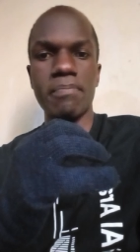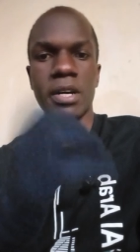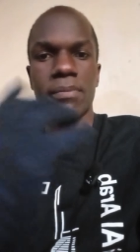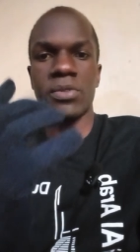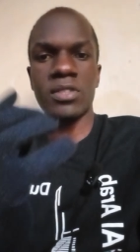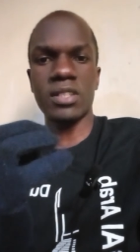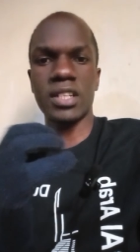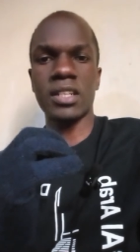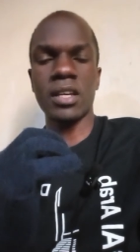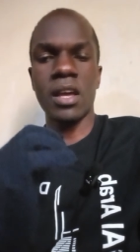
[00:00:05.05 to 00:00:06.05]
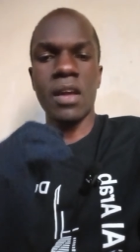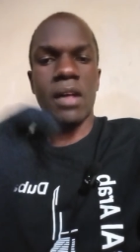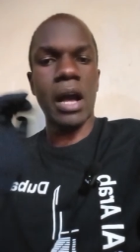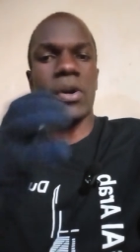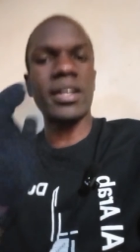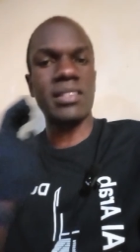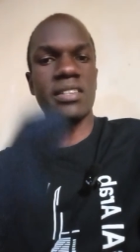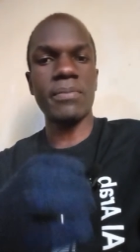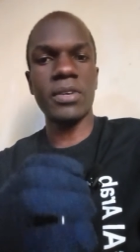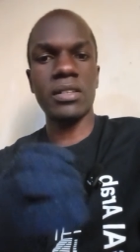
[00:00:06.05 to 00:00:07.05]
Bamboos is like, how can
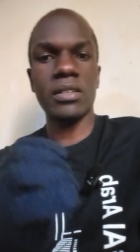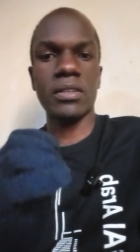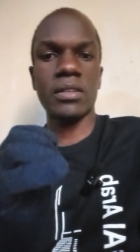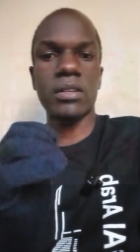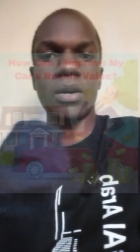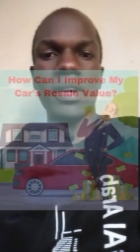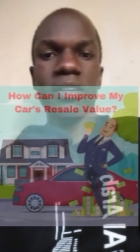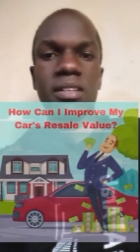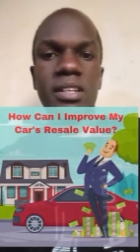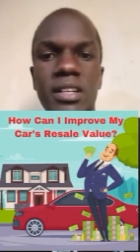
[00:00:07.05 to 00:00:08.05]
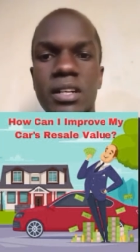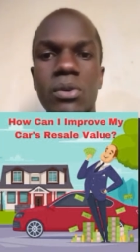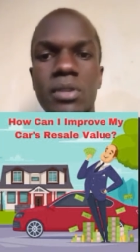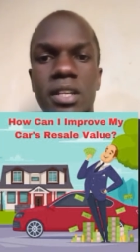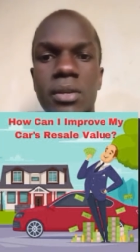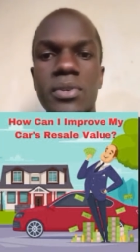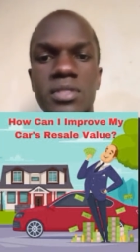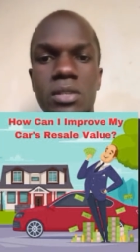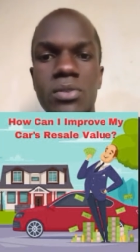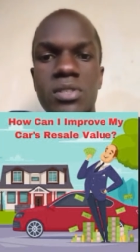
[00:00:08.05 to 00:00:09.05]
a car owner
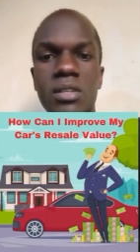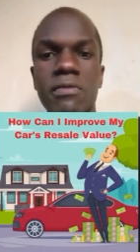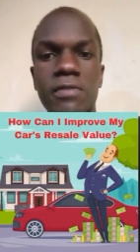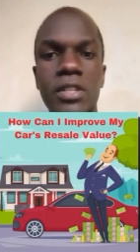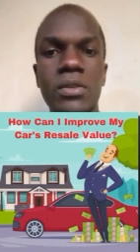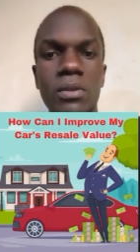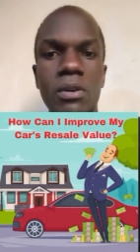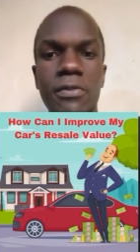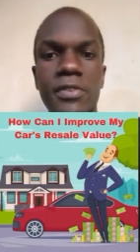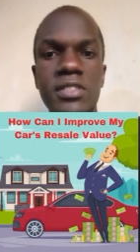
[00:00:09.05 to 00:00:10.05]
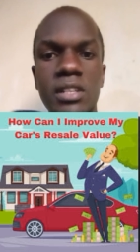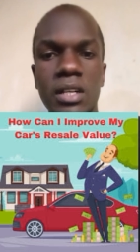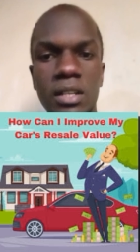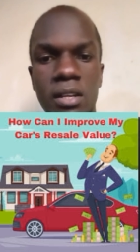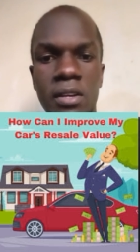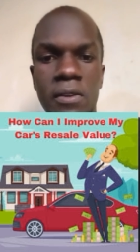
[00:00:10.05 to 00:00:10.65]
increase the resale value of his car?